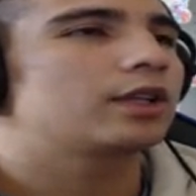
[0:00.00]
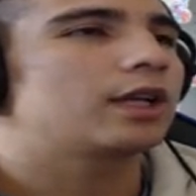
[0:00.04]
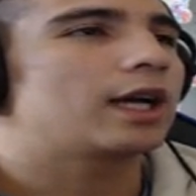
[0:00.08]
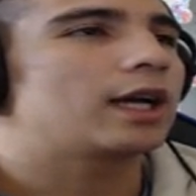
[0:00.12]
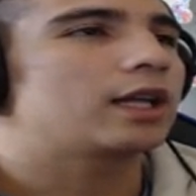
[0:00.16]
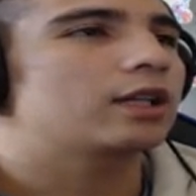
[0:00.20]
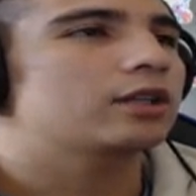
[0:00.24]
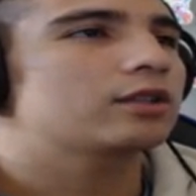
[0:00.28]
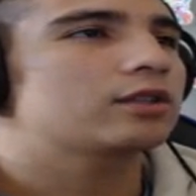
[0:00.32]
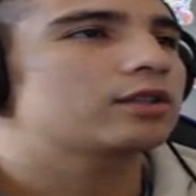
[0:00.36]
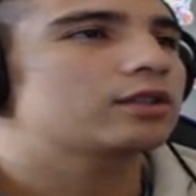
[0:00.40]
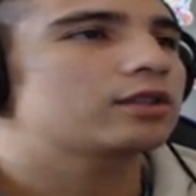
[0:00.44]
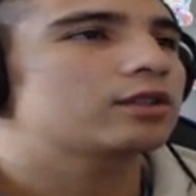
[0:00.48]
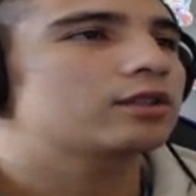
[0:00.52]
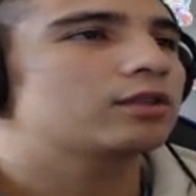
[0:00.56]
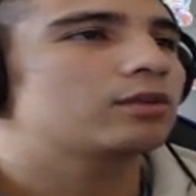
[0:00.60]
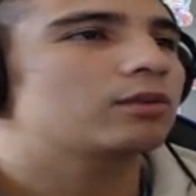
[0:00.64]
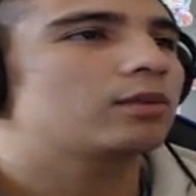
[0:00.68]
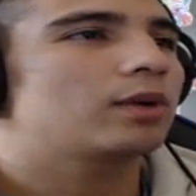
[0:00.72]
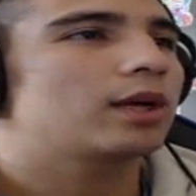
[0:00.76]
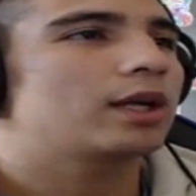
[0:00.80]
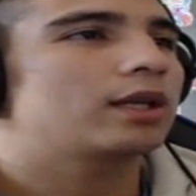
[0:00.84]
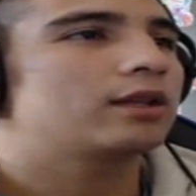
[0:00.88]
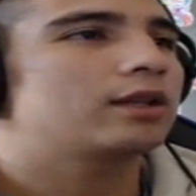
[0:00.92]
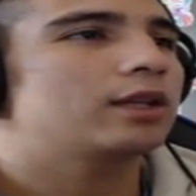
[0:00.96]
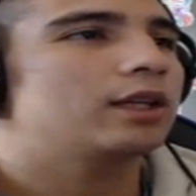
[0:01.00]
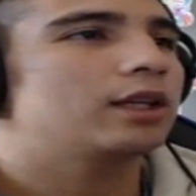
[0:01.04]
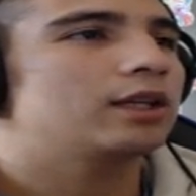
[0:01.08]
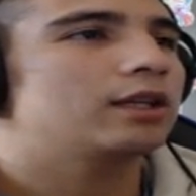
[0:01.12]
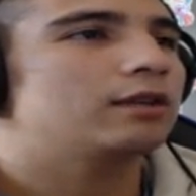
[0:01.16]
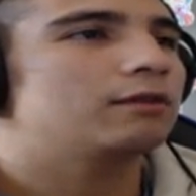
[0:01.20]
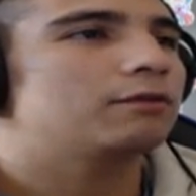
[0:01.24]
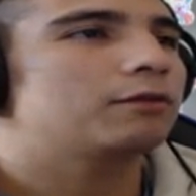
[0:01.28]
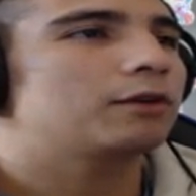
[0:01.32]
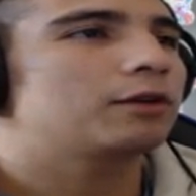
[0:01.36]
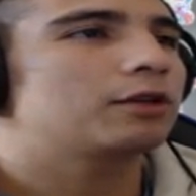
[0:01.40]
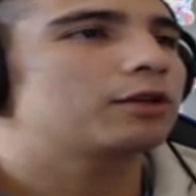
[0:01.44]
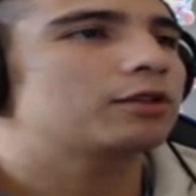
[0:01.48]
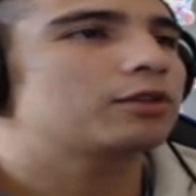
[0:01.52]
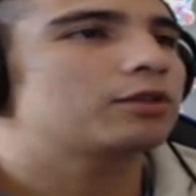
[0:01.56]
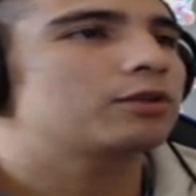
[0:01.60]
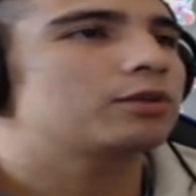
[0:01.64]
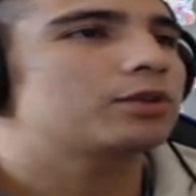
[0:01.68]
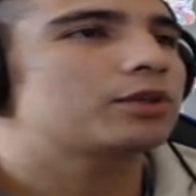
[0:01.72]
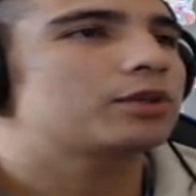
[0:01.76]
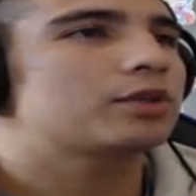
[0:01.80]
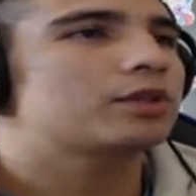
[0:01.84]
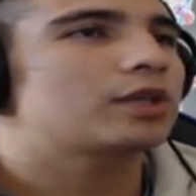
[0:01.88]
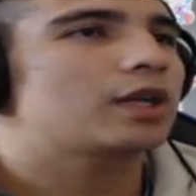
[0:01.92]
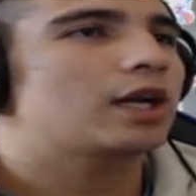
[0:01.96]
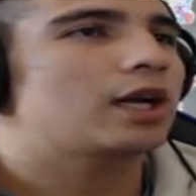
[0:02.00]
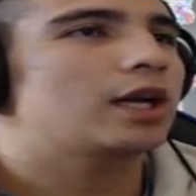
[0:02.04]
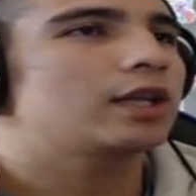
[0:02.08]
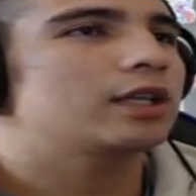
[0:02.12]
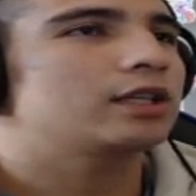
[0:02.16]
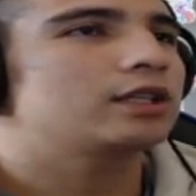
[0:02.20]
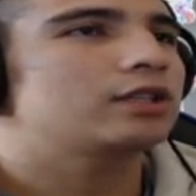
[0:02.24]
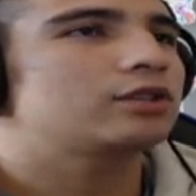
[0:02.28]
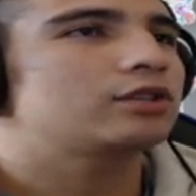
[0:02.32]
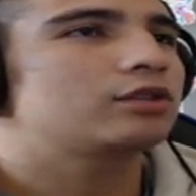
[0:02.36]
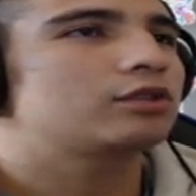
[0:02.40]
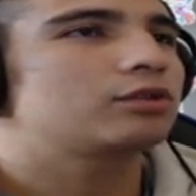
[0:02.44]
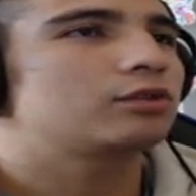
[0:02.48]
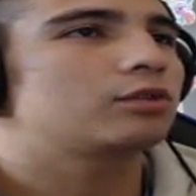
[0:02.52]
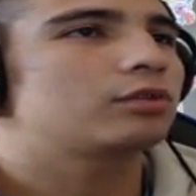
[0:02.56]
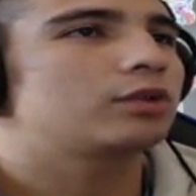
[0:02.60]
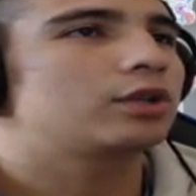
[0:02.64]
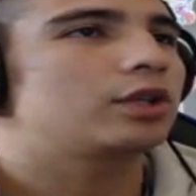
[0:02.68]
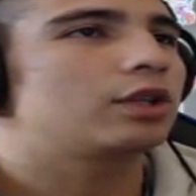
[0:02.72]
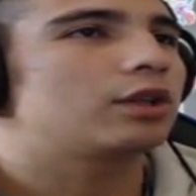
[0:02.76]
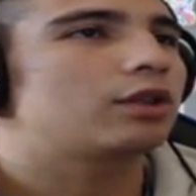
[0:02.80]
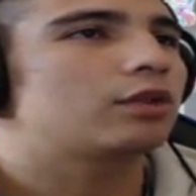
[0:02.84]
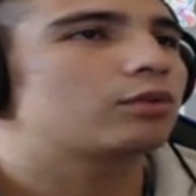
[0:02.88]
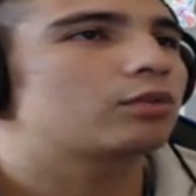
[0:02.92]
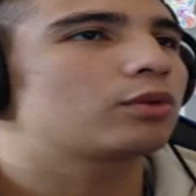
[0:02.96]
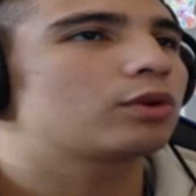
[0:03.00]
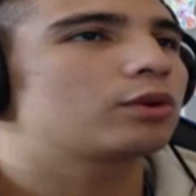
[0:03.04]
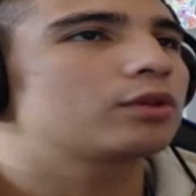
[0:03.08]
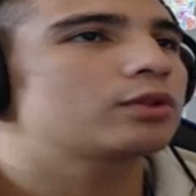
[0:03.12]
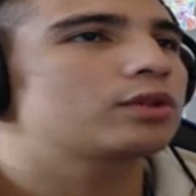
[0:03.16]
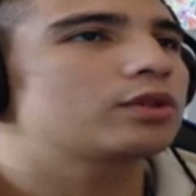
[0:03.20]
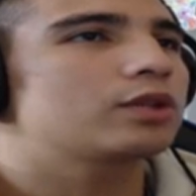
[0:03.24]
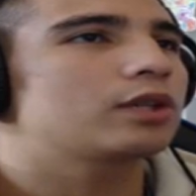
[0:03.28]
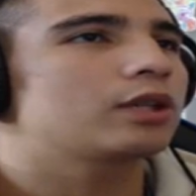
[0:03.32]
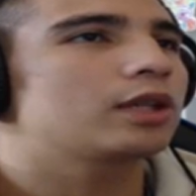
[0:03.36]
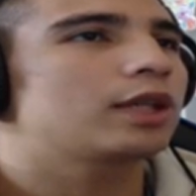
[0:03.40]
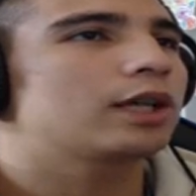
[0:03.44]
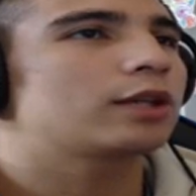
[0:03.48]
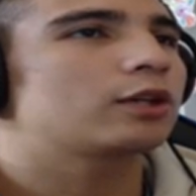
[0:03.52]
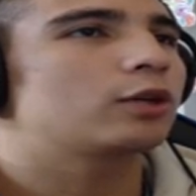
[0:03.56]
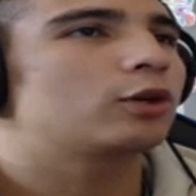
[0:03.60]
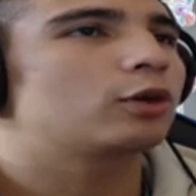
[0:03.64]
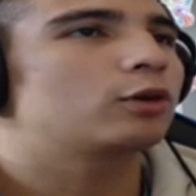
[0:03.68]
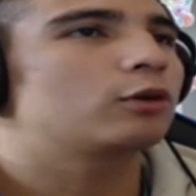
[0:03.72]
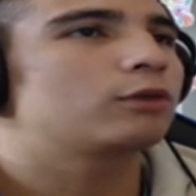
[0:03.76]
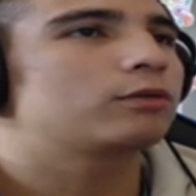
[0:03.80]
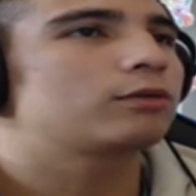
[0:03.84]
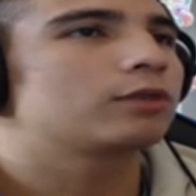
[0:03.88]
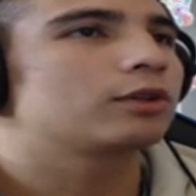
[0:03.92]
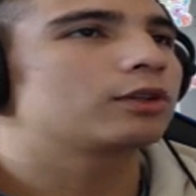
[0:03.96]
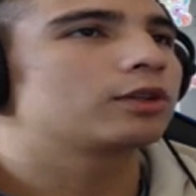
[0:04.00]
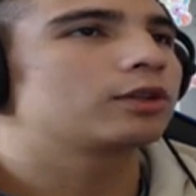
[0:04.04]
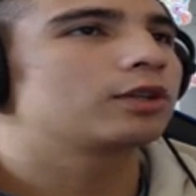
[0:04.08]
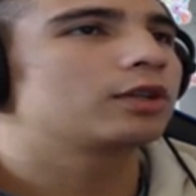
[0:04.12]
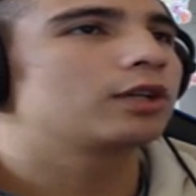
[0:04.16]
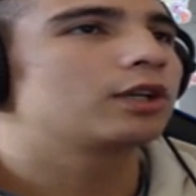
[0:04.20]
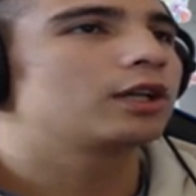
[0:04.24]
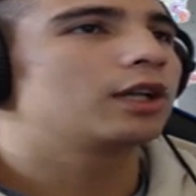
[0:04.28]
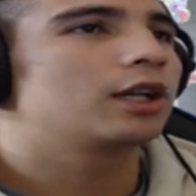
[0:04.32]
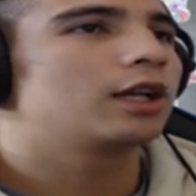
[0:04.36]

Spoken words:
Alex does the right thing. He falls to his side. He throws the leg over.